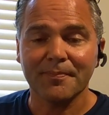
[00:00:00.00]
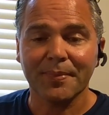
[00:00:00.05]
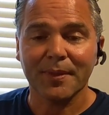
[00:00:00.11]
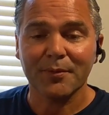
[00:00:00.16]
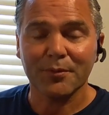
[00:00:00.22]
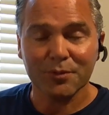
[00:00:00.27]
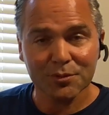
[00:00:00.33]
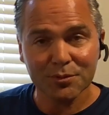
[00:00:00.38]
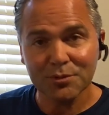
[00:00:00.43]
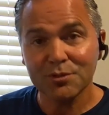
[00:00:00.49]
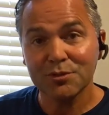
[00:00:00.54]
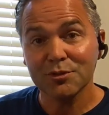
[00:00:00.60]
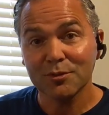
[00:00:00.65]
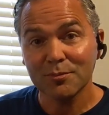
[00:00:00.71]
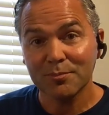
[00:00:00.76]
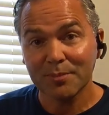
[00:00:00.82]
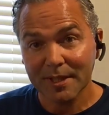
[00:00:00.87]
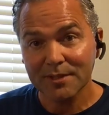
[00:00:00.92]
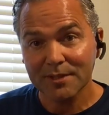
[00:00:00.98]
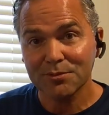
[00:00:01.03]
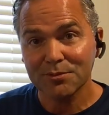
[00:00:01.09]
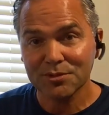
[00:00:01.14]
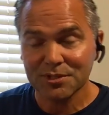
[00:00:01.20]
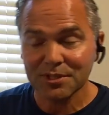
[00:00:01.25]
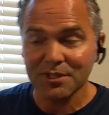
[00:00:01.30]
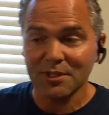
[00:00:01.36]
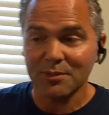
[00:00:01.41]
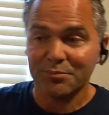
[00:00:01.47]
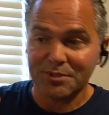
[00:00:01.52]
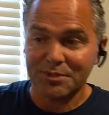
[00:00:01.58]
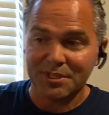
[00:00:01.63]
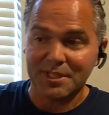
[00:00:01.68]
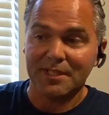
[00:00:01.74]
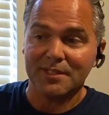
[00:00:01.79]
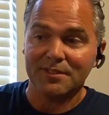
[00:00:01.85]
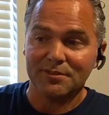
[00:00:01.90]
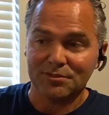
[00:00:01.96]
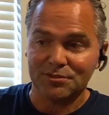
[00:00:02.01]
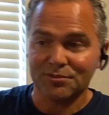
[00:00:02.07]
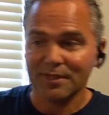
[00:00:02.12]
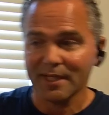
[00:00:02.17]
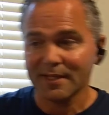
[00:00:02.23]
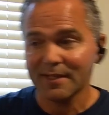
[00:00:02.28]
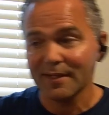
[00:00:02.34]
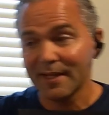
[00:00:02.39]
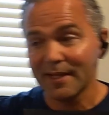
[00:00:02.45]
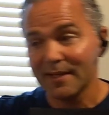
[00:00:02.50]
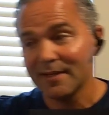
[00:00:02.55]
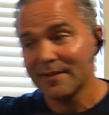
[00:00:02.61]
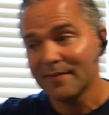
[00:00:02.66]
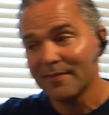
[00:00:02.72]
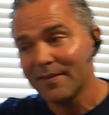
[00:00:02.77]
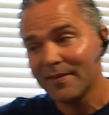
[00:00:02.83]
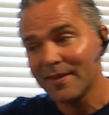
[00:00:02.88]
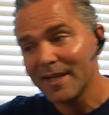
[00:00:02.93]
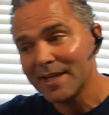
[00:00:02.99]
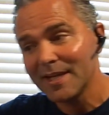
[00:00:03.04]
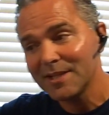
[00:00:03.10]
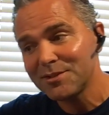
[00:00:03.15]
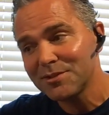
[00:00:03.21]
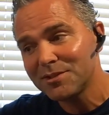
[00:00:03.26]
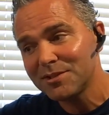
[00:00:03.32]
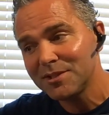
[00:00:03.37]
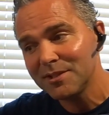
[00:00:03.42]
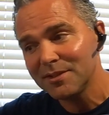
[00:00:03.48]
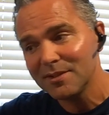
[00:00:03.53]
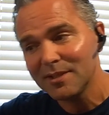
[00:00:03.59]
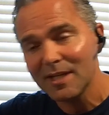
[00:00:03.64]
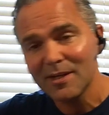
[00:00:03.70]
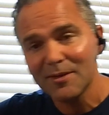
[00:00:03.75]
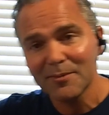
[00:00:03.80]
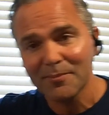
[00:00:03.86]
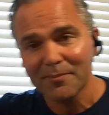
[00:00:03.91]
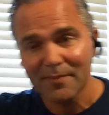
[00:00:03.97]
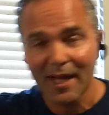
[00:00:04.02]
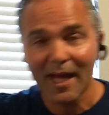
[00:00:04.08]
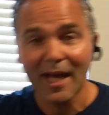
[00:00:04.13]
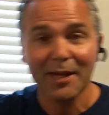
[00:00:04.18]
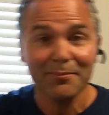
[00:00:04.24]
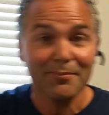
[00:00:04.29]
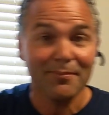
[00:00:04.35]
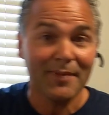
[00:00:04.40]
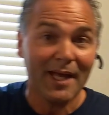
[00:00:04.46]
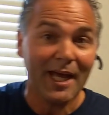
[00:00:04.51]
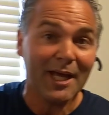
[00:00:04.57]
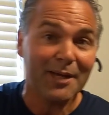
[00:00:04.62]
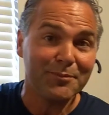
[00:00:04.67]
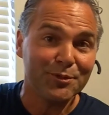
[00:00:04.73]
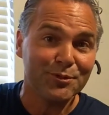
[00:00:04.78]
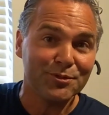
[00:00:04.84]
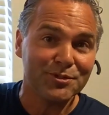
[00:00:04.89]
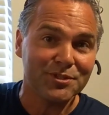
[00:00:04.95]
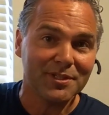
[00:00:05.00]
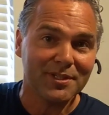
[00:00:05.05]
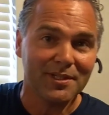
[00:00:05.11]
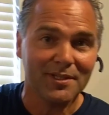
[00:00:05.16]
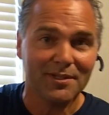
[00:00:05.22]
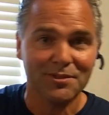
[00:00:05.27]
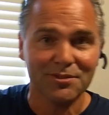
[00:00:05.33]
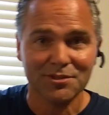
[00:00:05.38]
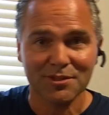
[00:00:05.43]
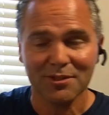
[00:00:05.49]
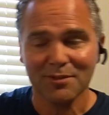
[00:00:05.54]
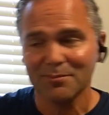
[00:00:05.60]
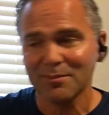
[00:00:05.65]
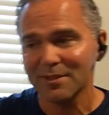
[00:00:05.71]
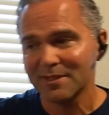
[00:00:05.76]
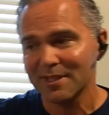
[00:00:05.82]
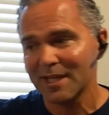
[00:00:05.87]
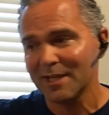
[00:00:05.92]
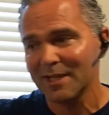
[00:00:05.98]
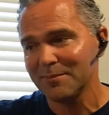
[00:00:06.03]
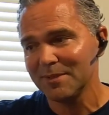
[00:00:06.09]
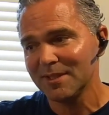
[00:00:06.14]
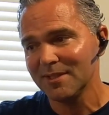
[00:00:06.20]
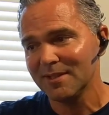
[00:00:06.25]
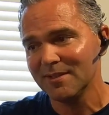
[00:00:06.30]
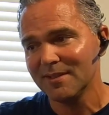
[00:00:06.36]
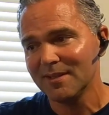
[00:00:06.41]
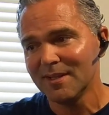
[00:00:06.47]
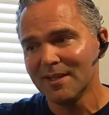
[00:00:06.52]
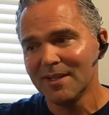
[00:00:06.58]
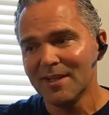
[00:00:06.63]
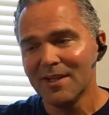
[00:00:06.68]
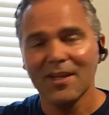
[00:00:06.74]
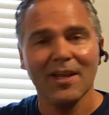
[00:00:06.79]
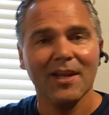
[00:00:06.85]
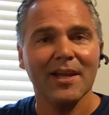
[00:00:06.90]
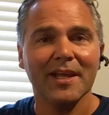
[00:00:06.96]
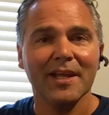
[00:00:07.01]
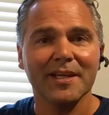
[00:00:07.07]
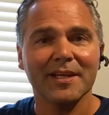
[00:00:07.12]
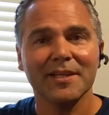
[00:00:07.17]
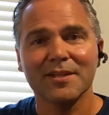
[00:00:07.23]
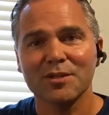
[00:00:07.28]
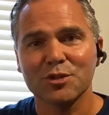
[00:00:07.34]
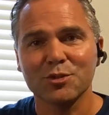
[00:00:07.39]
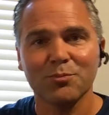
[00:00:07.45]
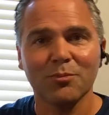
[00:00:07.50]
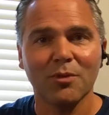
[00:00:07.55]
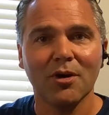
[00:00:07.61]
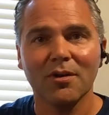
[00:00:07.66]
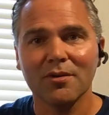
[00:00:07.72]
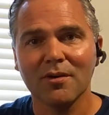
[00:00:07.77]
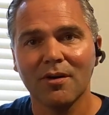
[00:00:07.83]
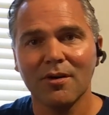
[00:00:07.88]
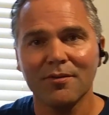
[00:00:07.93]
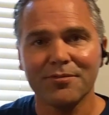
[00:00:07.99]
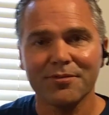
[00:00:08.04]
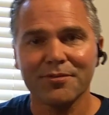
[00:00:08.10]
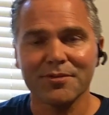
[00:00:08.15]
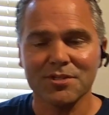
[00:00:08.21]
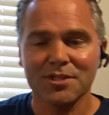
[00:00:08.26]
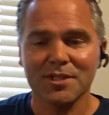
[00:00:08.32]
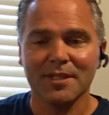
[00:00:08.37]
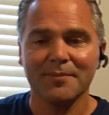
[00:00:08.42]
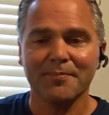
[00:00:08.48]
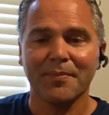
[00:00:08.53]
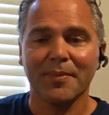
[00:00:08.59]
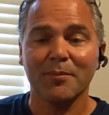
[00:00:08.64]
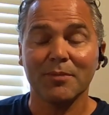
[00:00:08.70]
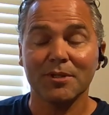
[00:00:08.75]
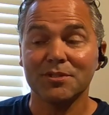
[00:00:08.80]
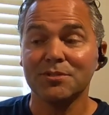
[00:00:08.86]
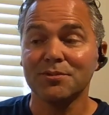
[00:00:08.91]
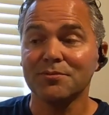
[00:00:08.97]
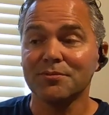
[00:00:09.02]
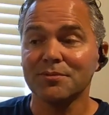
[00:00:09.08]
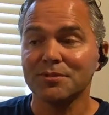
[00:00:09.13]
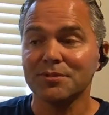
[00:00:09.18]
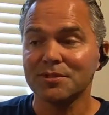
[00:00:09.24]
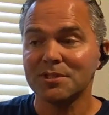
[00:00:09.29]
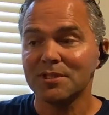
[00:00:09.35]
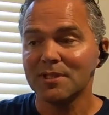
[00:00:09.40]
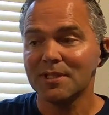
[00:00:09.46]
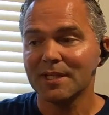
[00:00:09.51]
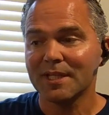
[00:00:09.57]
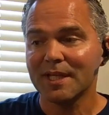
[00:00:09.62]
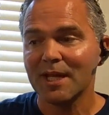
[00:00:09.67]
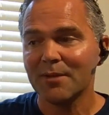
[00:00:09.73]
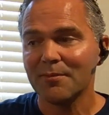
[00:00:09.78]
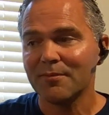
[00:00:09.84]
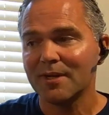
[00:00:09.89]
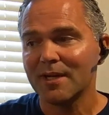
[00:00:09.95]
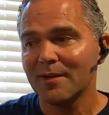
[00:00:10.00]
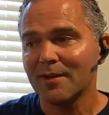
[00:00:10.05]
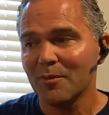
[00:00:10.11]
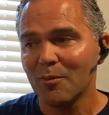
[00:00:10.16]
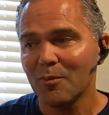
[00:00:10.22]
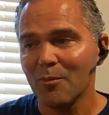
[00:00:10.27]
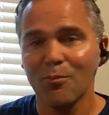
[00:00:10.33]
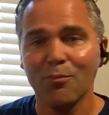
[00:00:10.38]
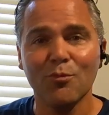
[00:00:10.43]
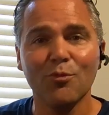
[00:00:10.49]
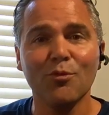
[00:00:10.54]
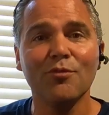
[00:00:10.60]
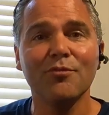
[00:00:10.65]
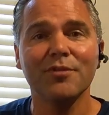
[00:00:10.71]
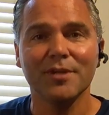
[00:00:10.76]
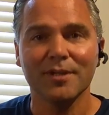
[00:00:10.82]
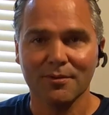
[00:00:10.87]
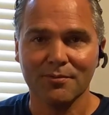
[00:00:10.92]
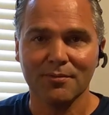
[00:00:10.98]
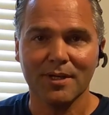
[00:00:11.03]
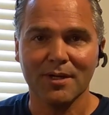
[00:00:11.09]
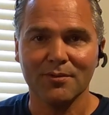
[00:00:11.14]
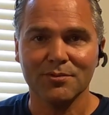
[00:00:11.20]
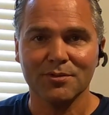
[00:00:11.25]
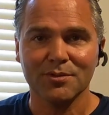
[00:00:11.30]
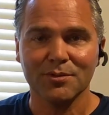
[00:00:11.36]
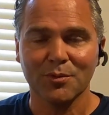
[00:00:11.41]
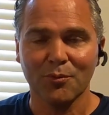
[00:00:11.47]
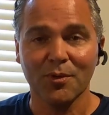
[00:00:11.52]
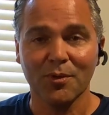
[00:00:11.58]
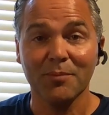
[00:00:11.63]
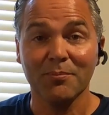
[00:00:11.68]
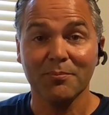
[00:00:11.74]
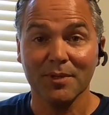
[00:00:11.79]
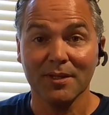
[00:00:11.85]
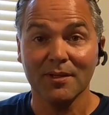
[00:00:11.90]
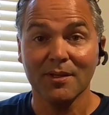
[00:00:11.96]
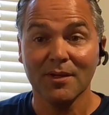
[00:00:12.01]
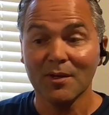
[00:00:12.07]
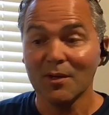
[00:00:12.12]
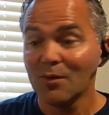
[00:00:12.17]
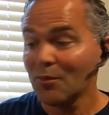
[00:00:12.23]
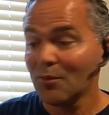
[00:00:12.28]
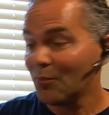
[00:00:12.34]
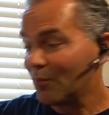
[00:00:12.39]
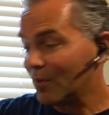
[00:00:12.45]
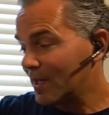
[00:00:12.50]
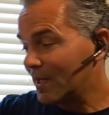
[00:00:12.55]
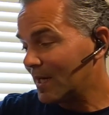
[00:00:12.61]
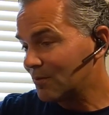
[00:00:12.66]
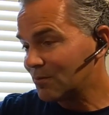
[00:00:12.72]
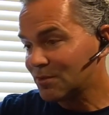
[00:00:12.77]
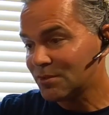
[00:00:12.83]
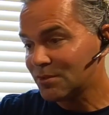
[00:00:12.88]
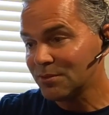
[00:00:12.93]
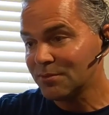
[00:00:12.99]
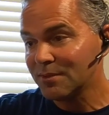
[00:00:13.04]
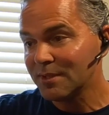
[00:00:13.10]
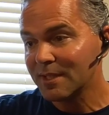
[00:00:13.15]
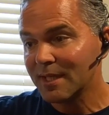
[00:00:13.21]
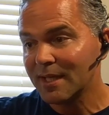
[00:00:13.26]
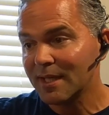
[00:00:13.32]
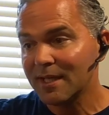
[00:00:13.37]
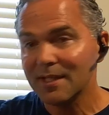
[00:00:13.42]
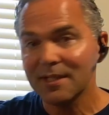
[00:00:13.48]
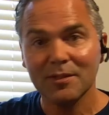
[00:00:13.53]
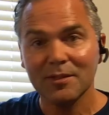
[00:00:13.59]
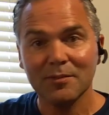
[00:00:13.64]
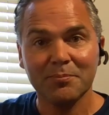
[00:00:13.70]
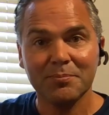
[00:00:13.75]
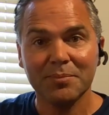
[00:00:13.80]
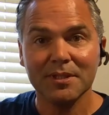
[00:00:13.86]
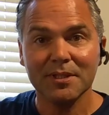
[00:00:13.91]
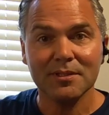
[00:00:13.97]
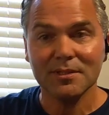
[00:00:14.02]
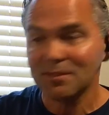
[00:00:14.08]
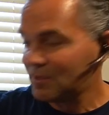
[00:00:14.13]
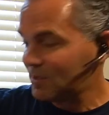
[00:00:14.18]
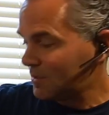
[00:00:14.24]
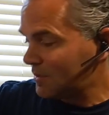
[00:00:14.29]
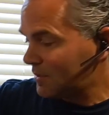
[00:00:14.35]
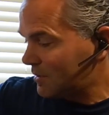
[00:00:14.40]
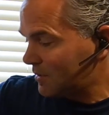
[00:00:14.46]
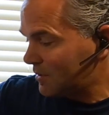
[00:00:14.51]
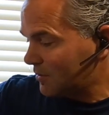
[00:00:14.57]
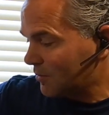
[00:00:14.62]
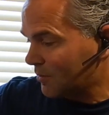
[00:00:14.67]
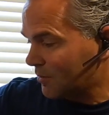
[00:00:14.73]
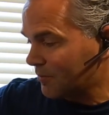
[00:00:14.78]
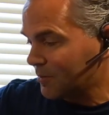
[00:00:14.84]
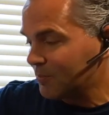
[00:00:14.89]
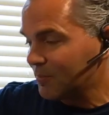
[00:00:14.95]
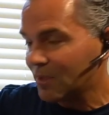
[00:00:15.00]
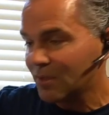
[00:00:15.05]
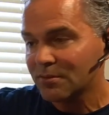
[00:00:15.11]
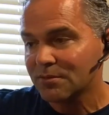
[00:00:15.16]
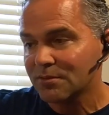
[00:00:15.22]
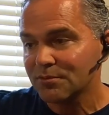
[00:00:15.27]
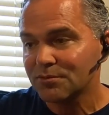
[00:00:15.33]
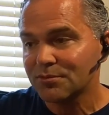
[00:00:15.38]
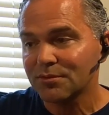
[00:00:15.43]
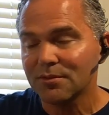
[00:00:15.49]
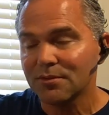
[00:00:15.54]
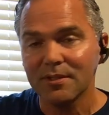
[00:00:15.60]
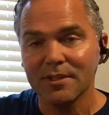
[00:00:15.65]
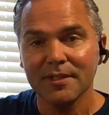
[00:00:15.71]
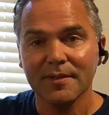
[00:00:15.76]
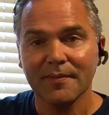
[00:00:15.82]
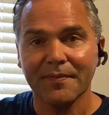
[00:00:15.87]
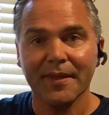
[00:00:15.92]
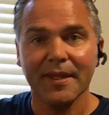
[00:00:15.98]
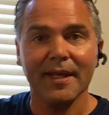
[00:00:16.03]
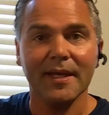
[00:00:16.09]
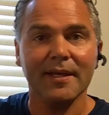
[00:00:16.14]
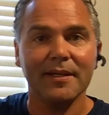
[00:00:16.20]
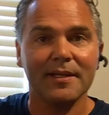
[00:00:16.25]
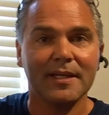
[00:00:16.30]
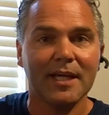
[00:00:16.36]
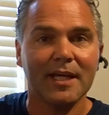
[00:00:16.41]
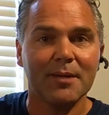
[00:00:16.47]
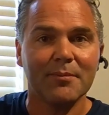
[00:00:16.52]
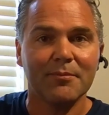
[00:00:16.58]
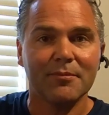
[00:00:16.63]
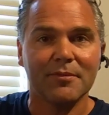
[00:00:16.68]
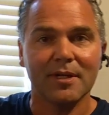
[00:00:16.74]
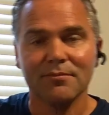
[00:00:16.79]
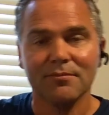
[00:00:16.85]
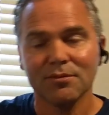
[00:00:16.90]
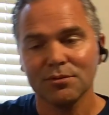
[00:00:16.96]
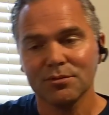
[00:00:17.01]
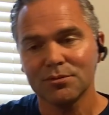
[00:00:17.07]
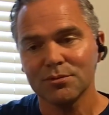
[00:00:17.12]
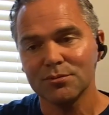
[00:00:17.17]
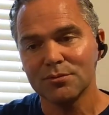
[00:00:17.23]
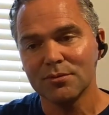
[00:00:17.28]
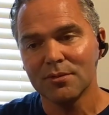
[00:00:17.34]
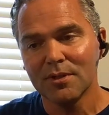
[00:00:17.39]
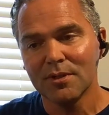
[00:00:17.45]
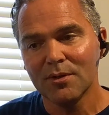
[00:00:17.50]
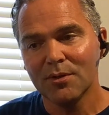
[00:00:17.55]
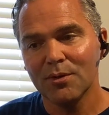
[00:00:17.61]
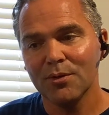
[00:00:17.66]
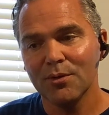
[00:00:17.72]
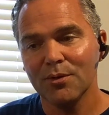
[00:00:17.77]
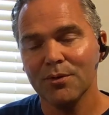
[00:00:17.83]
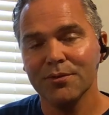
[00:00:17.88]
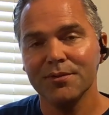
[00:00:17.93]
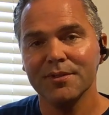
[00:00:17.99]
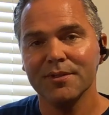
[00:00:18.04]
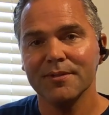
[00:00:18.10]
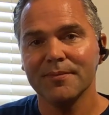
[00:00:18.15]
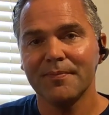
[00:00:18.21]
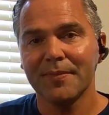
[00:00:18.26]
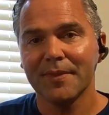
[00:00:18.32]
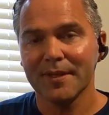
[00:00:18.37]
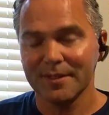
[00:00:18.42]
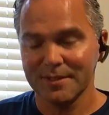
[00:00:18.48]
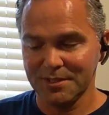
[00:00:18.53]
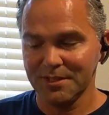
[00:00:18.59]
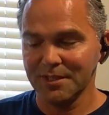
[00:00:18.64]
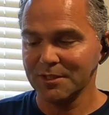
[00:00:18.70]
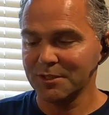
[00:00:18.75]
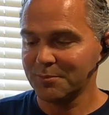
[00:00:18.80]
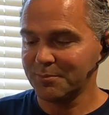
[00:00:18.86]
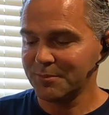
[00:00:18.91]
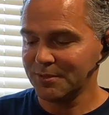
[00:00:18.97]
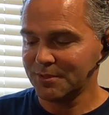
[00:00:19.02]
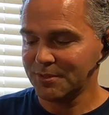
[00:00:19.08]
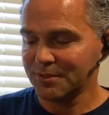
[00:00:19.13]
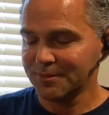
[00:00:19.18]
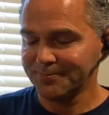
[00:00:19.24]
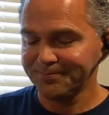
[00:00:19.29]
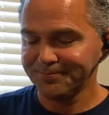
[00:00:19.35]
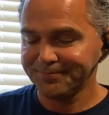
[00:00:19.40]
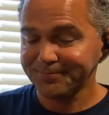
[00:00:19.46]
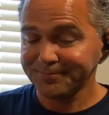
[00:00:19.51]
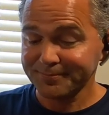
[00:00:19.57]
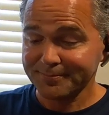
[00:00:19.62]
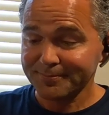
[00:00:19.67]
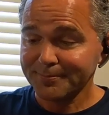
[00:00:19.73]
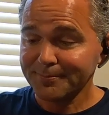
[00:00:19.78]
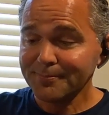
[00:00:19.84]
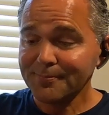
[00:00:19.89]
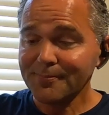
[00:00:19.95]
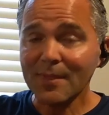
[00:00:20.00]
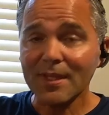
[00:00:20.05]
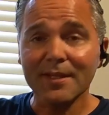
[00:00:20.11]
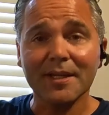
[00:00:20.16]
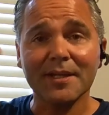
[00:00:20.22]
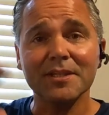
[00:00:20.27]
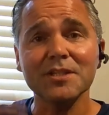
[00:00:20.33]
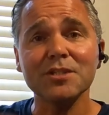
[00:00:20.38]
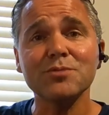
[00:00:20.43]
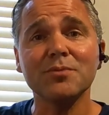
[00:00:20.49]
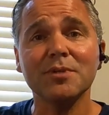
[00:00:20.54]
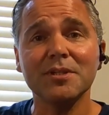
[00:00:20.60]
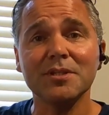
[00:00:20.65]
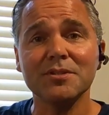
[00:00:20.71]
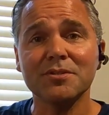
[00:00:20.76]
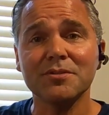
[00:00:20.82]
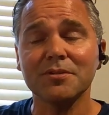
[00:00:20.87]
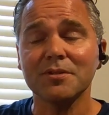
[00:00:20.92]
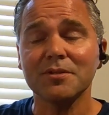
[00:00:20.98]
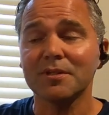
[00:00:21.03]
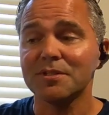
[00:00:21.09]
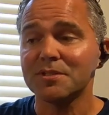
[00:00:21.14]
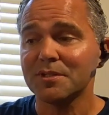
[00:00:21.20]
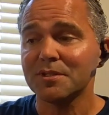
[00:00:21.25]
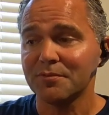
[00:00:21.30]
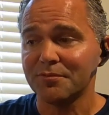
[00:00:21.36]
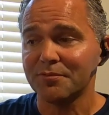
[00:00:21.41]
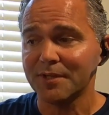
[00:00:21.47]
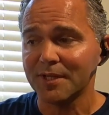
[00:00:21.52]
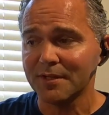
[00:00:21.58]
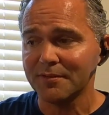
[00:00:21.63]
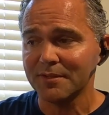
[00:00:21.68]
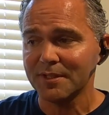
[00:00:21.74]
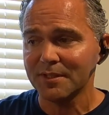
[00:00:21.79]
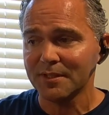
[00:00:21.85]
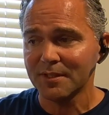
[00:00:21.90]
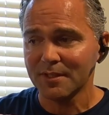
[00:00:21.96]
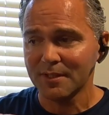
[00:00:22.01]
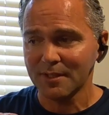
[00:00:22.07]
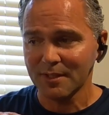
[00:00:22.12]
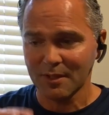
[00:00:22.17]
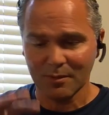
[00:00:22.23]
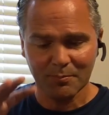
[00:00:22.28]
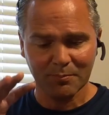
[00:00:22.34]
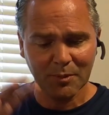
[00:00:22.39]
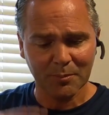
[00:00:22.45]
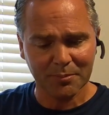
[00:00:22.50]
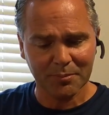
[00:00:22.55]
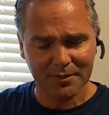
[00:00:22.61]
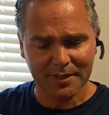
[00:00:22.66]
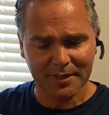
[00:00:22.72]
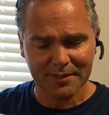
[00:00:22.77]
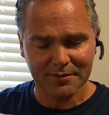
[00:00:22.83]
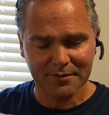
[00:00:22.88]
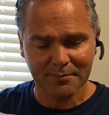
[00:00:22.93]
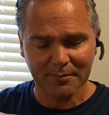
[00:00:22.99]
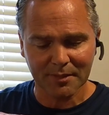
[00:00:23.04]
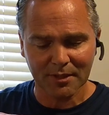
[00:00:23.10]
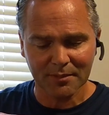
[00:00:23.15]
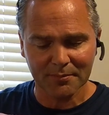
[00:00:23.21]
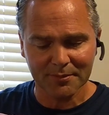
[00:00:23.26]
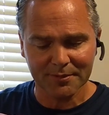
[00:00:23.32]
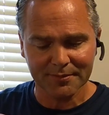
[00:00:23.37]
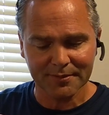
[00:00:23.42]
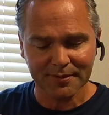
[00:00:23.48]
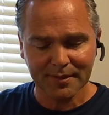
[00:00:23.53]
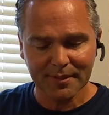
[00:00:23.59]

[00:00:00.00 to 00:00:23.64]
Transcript: on YouTube to see the presenter track. And as you see now, I'm using it also, but I'm in an like in a smaller office. But you will see the camera moving around with me without doing any PTZ or remote controlling, and the camera will do all the adjustments. Now this one is very popular at the moment.